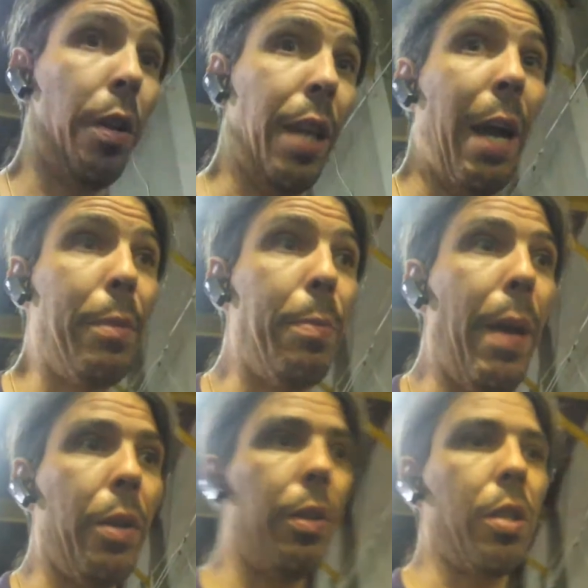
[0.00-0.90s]
times
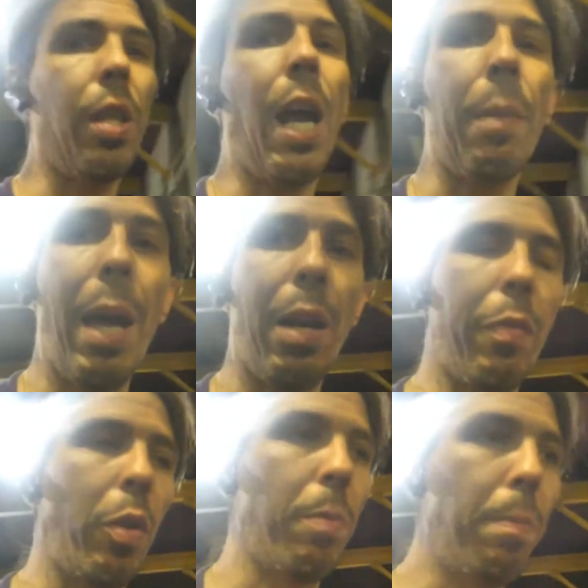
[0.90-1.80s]
better than the stock
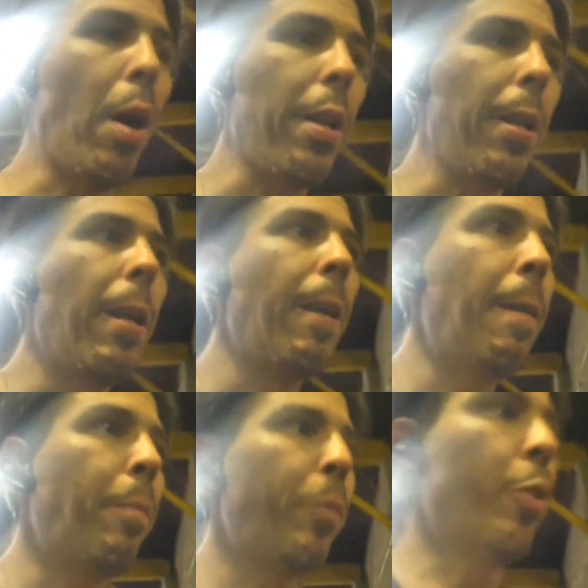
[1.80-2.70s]
manifolds. But
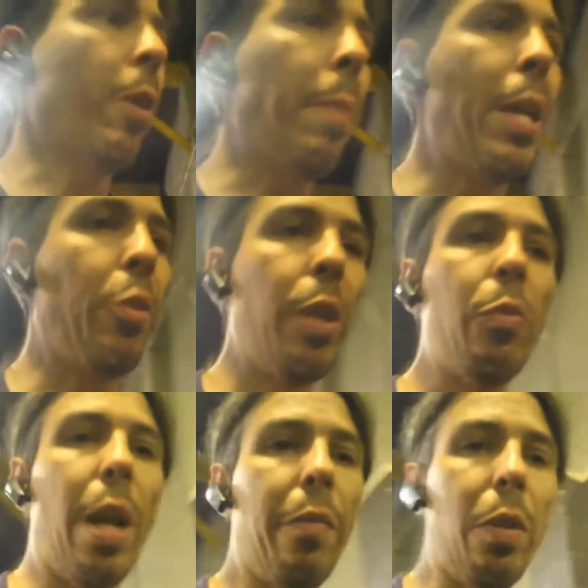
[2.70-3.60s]
you're going to pay
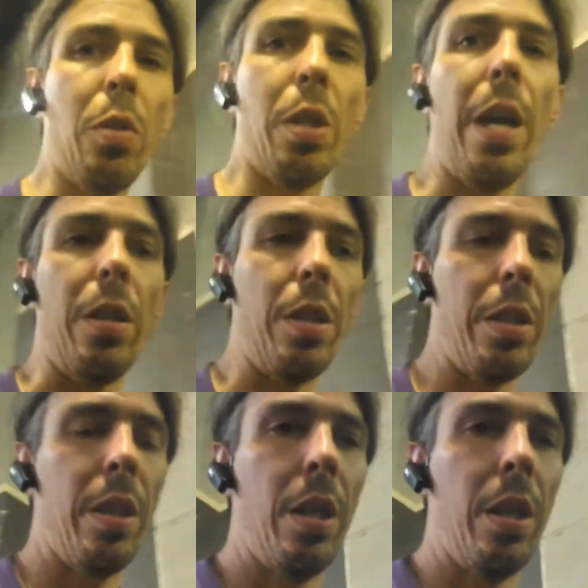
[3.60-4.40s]
$3,000 for those headers.